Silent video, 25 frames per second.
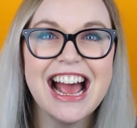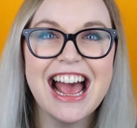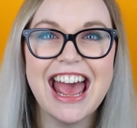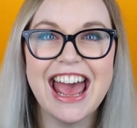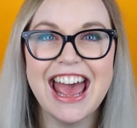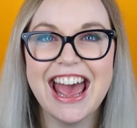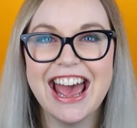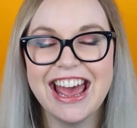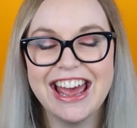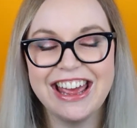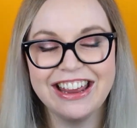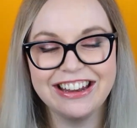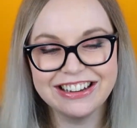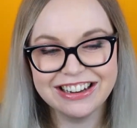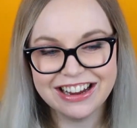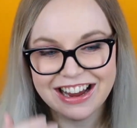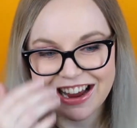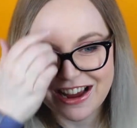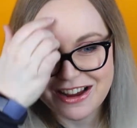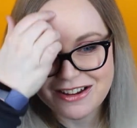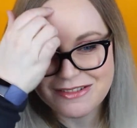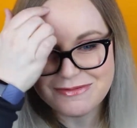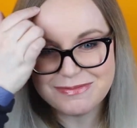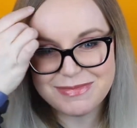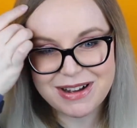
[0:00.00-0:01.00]
And
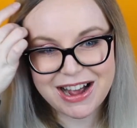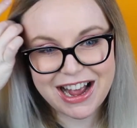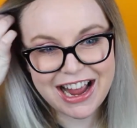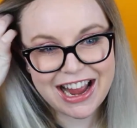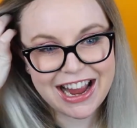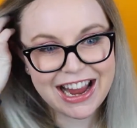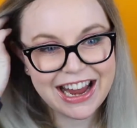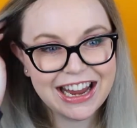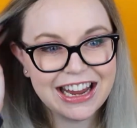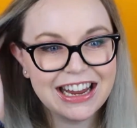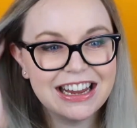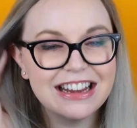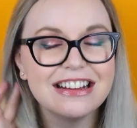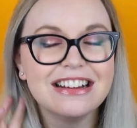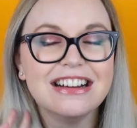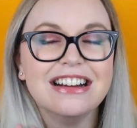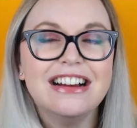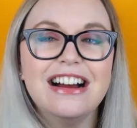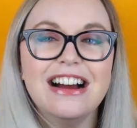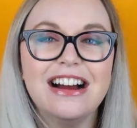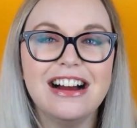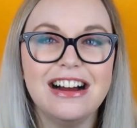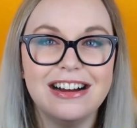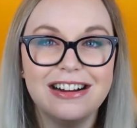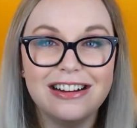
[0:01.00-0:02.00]
my
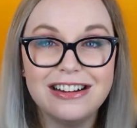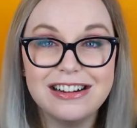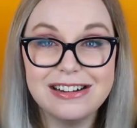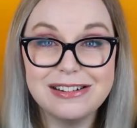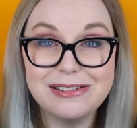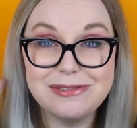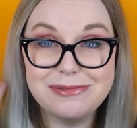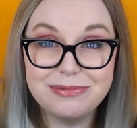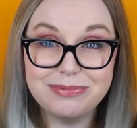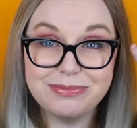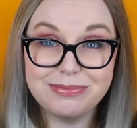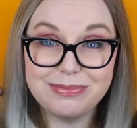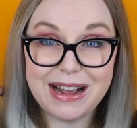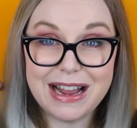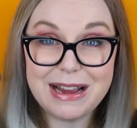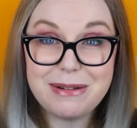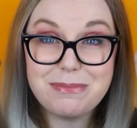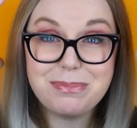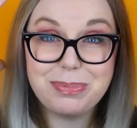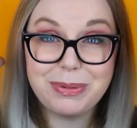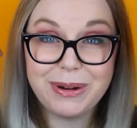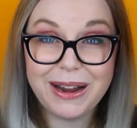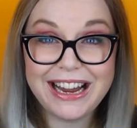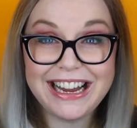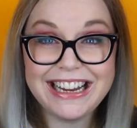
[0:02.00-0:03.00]

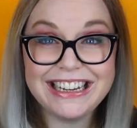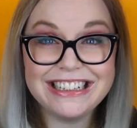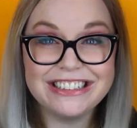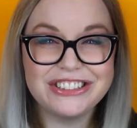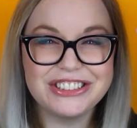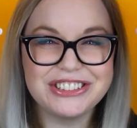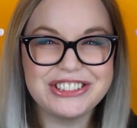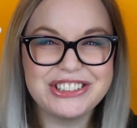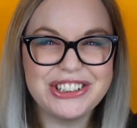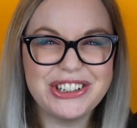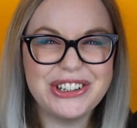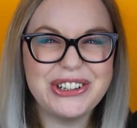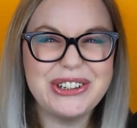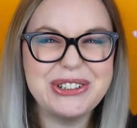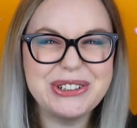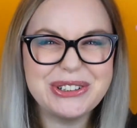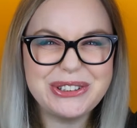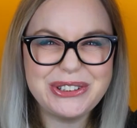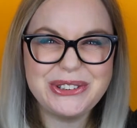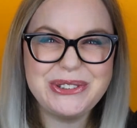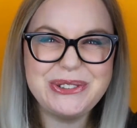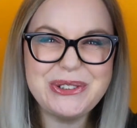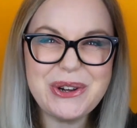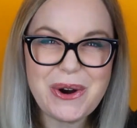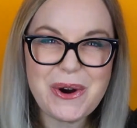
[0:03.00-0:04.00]
brain just hurt
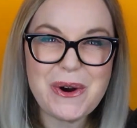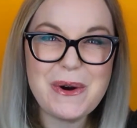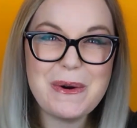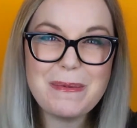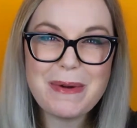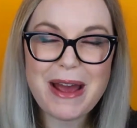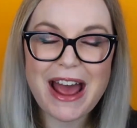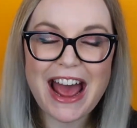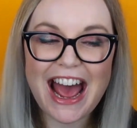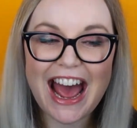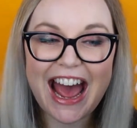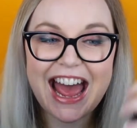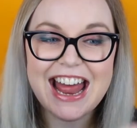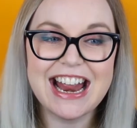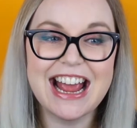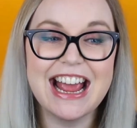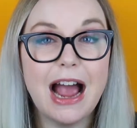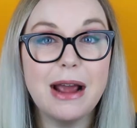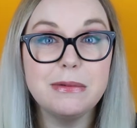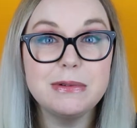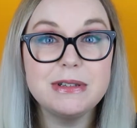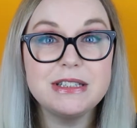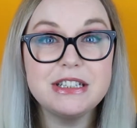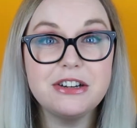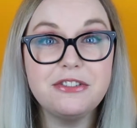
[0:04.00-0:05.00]
so bad.
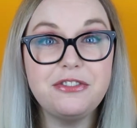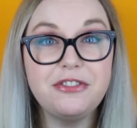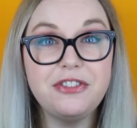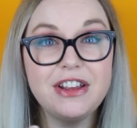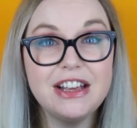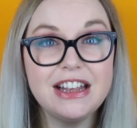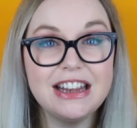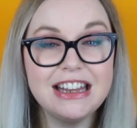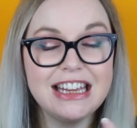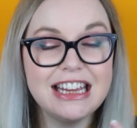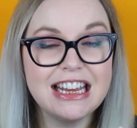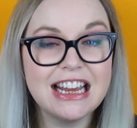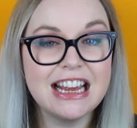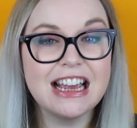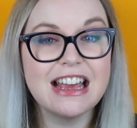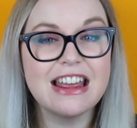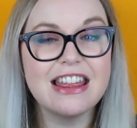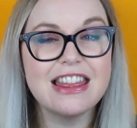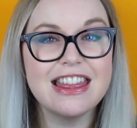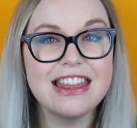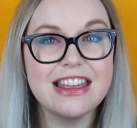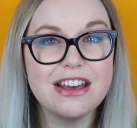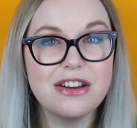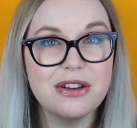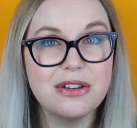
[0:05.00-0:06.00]
I'm still
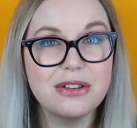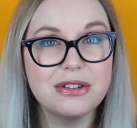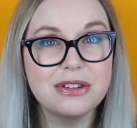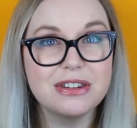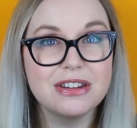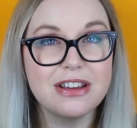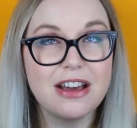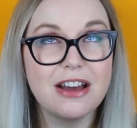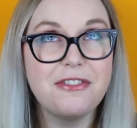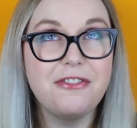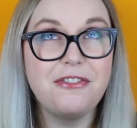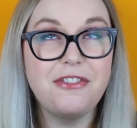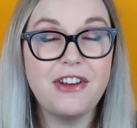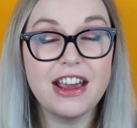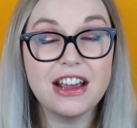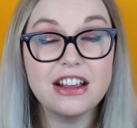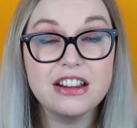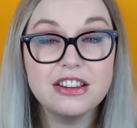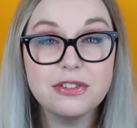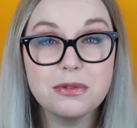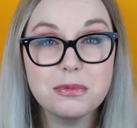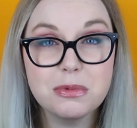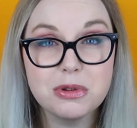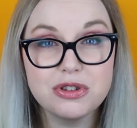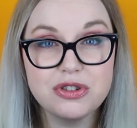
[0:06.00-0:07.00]
feeling those
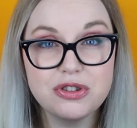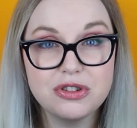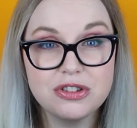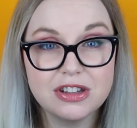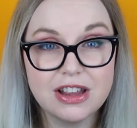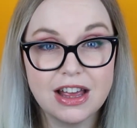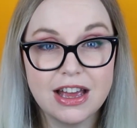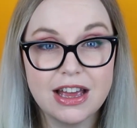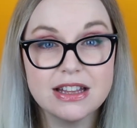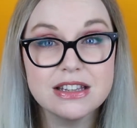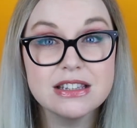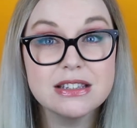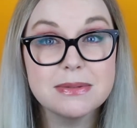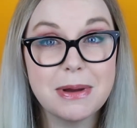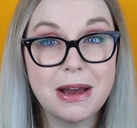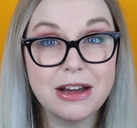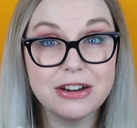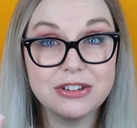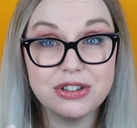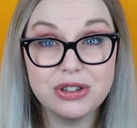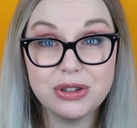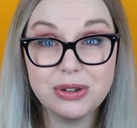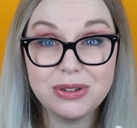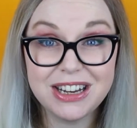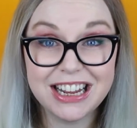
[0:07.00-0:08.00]
effects from the juice cleanse
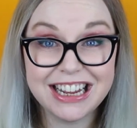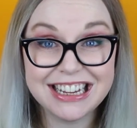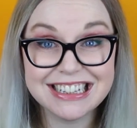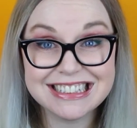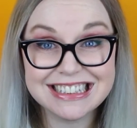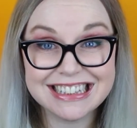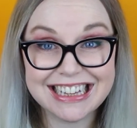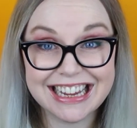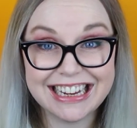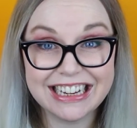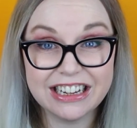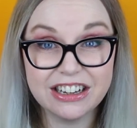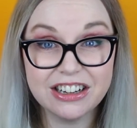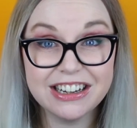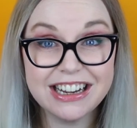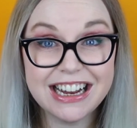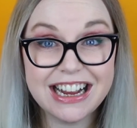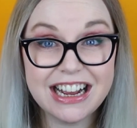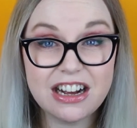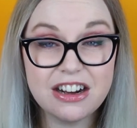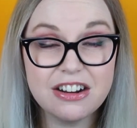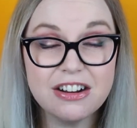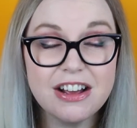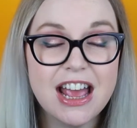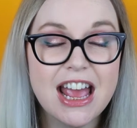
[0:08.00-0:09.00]
about 2 days later
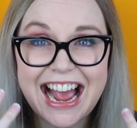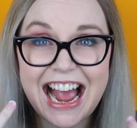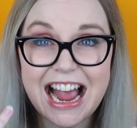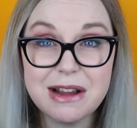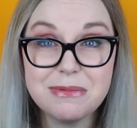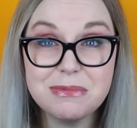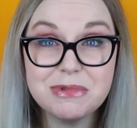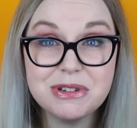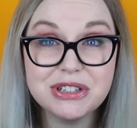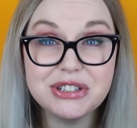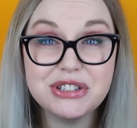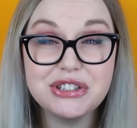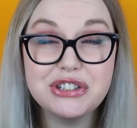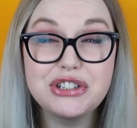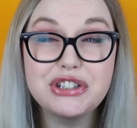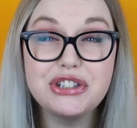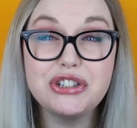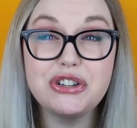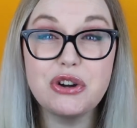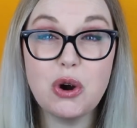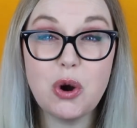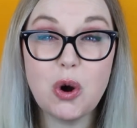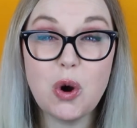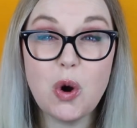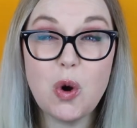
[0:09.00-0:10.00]
now. I'm just
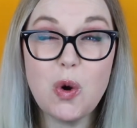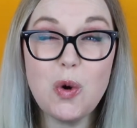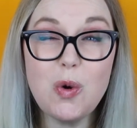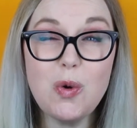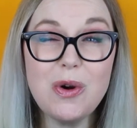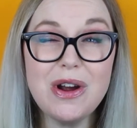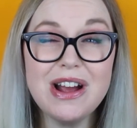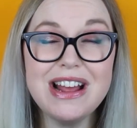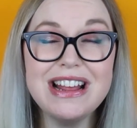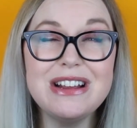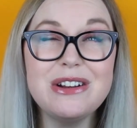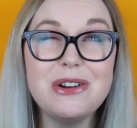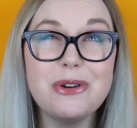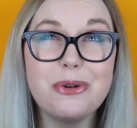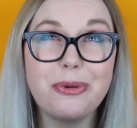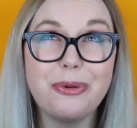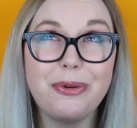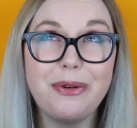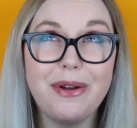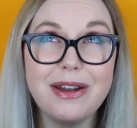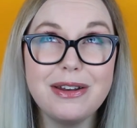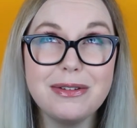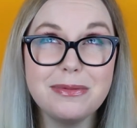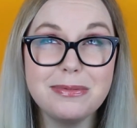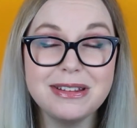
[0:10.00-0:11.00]
so
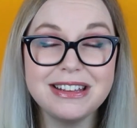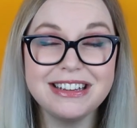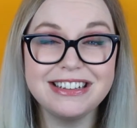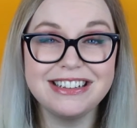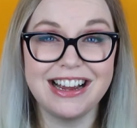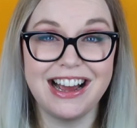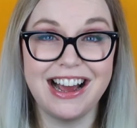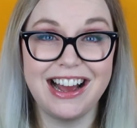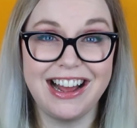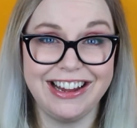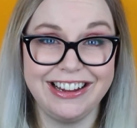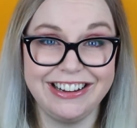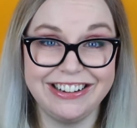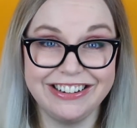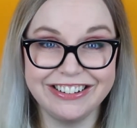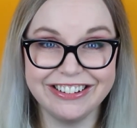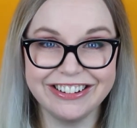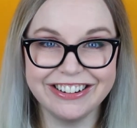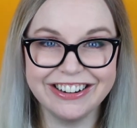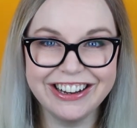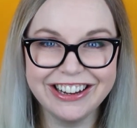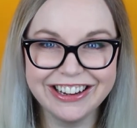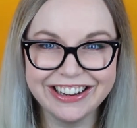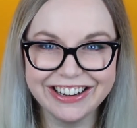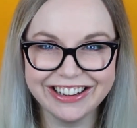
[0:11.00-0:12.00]
incredibly
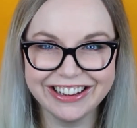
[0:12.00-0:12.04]
tired.